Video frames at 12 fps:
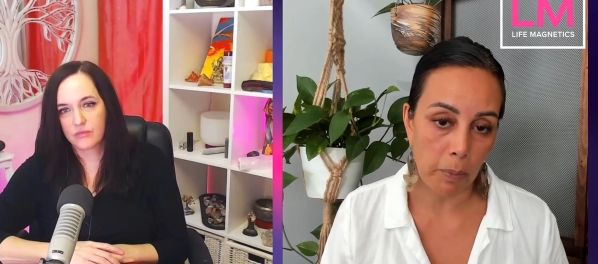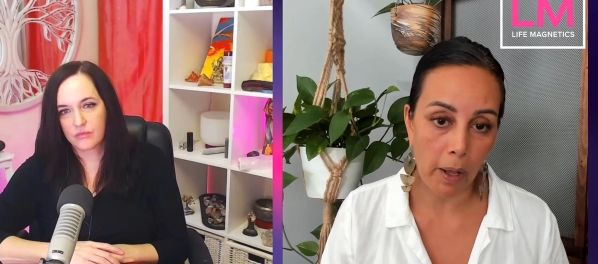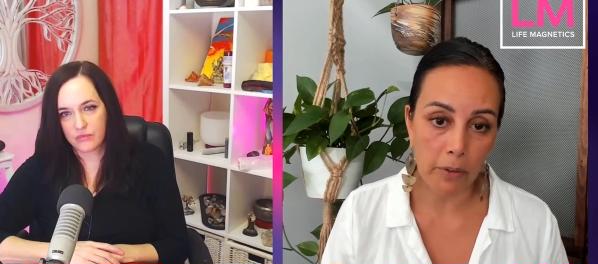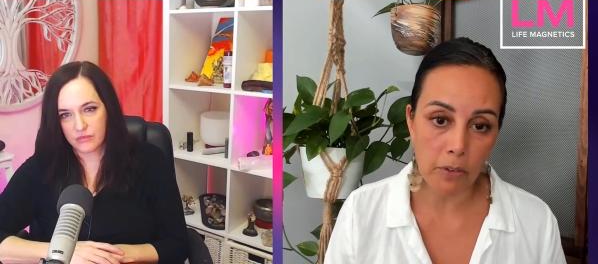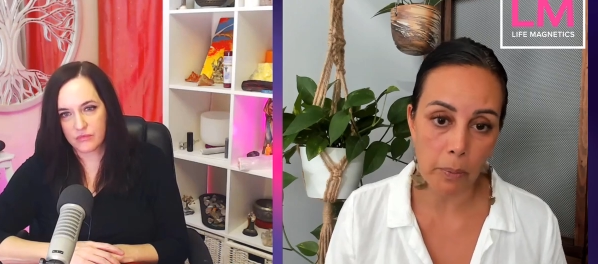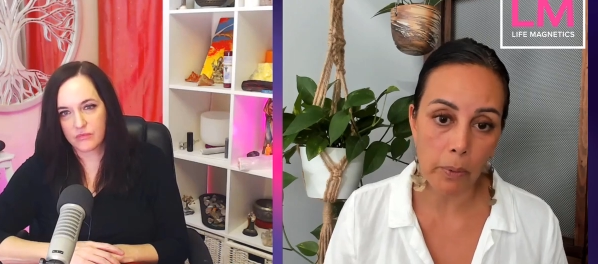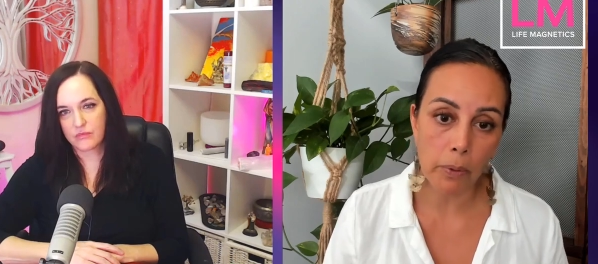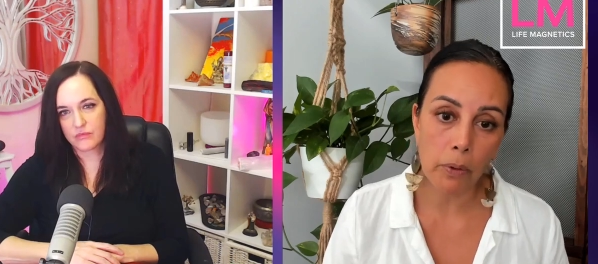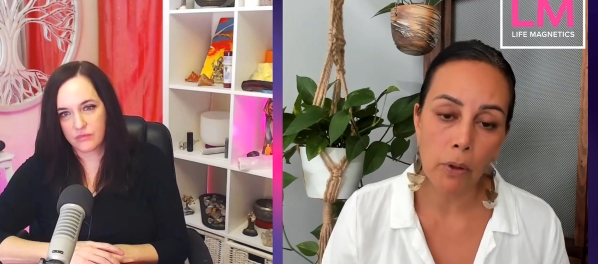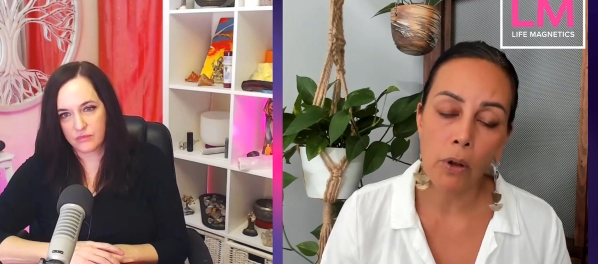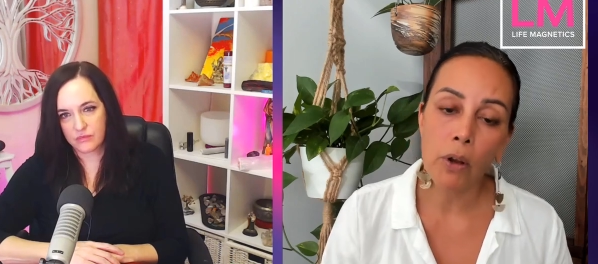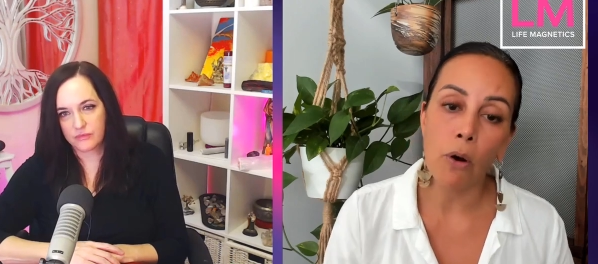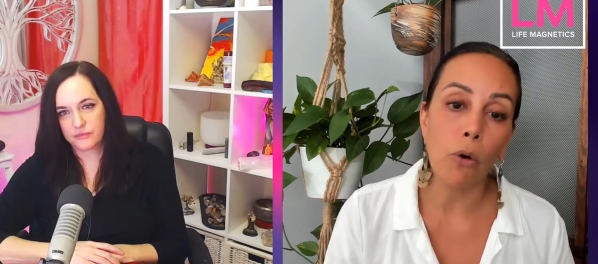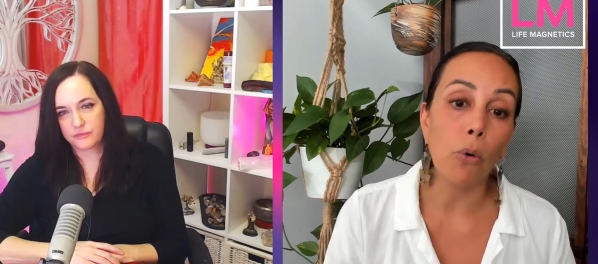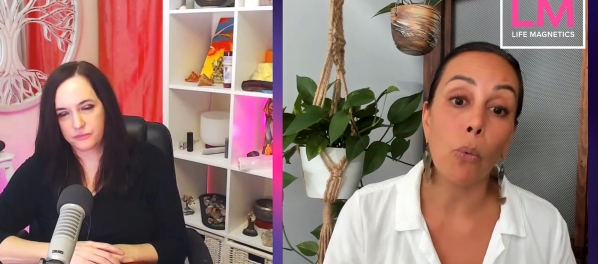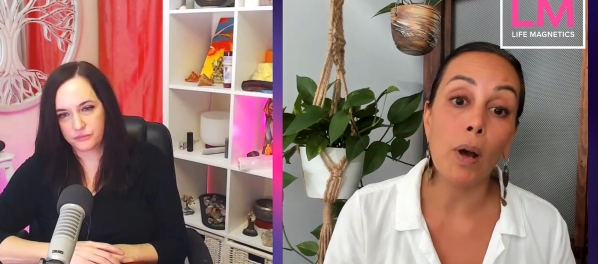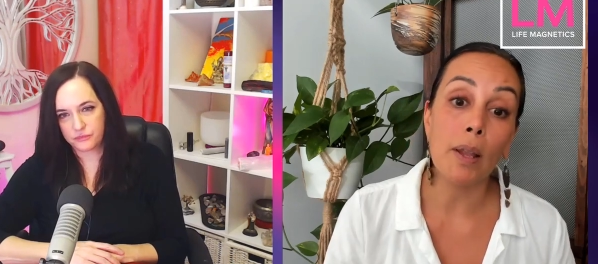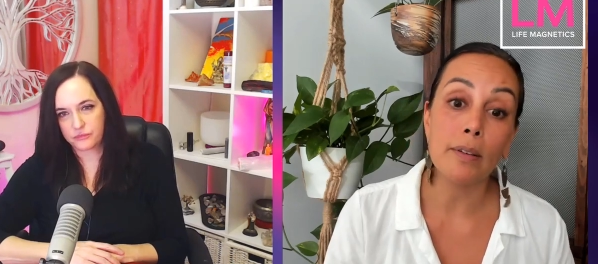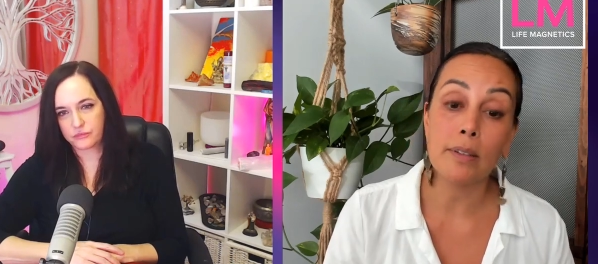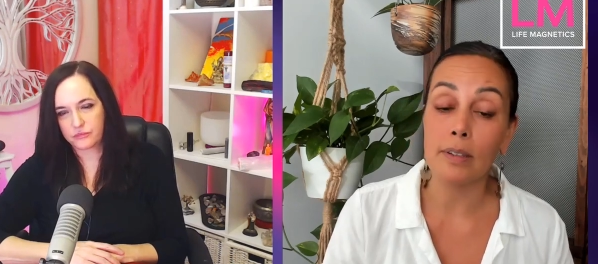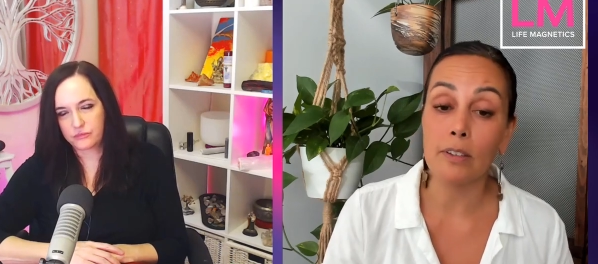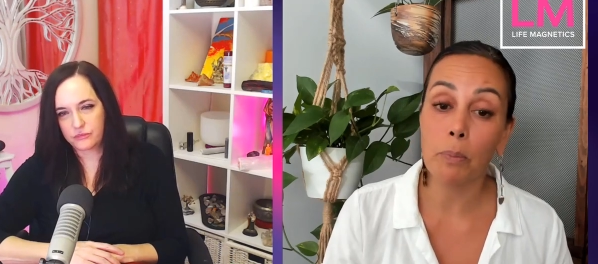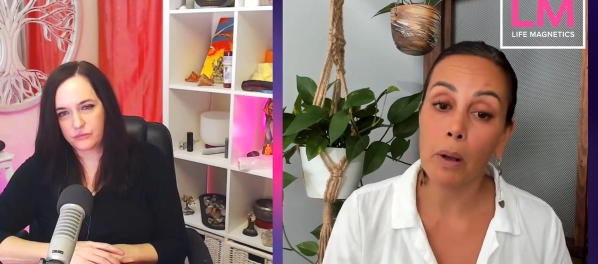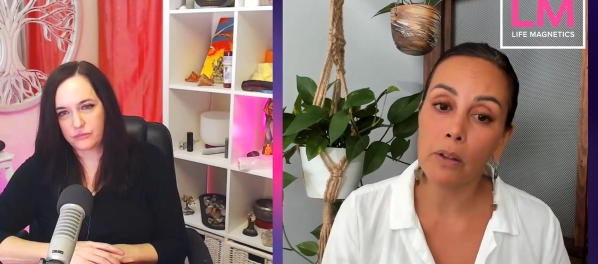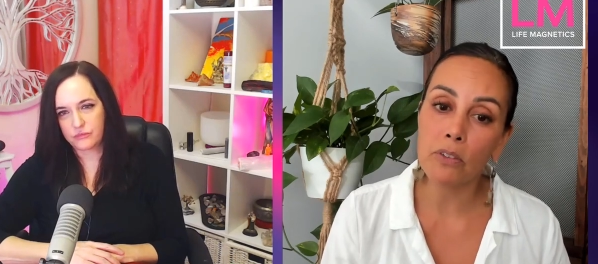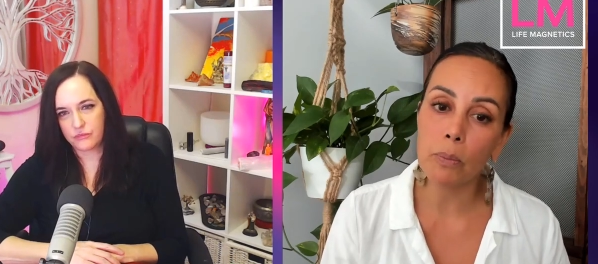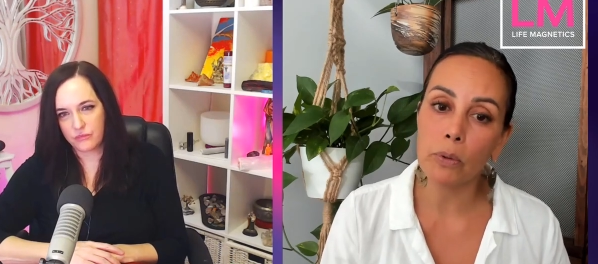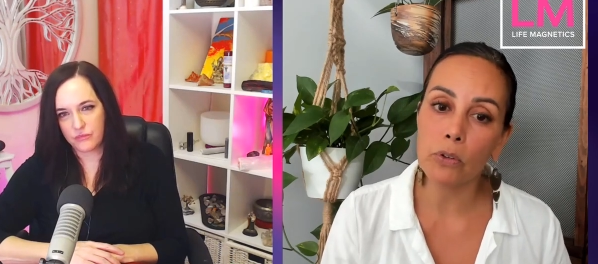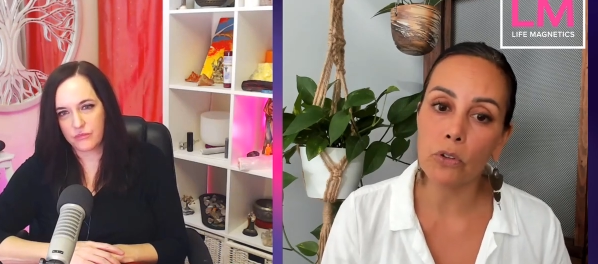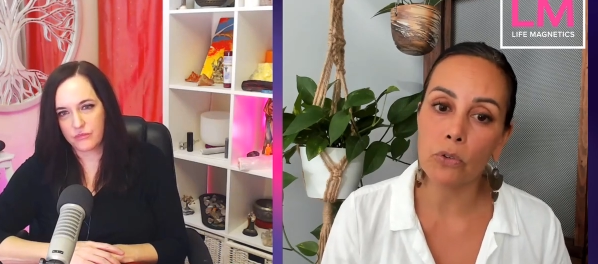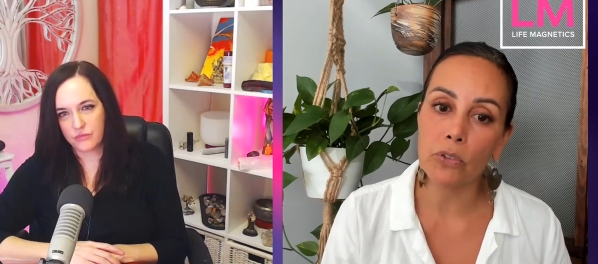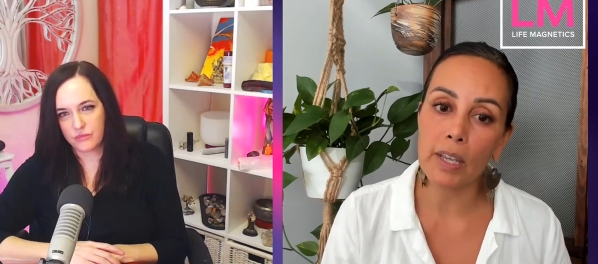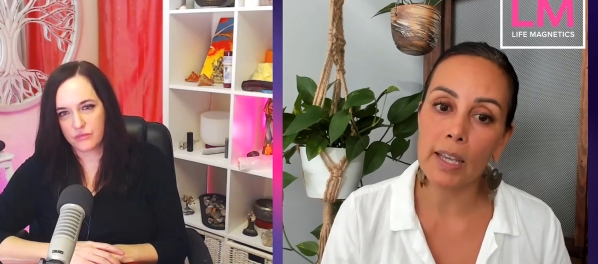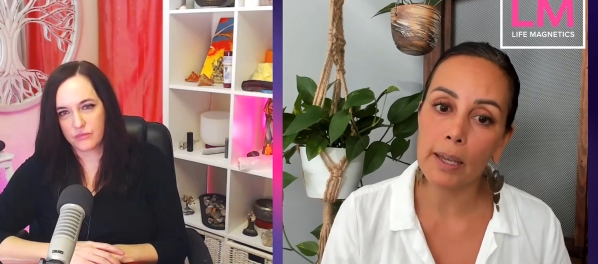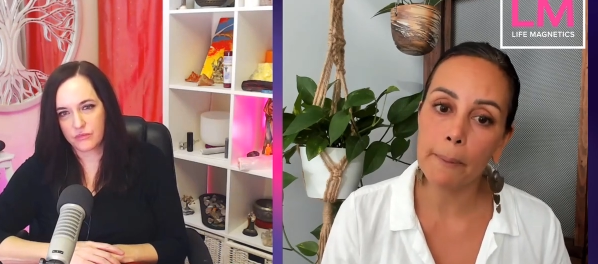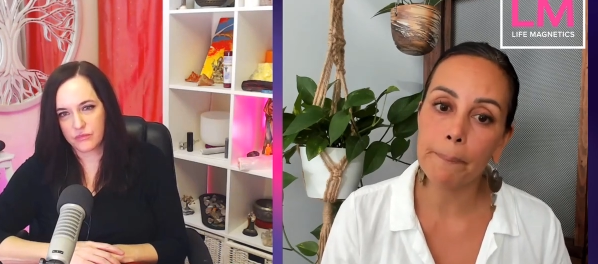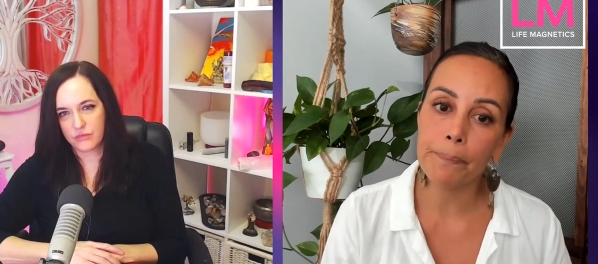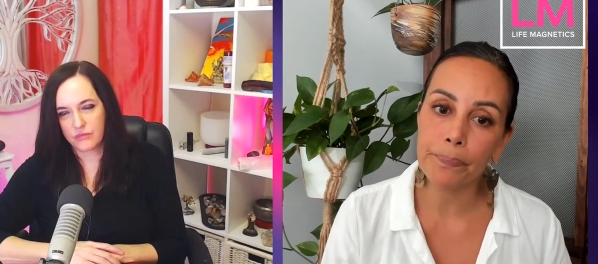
Speaker 1: is possible or what is possible using it.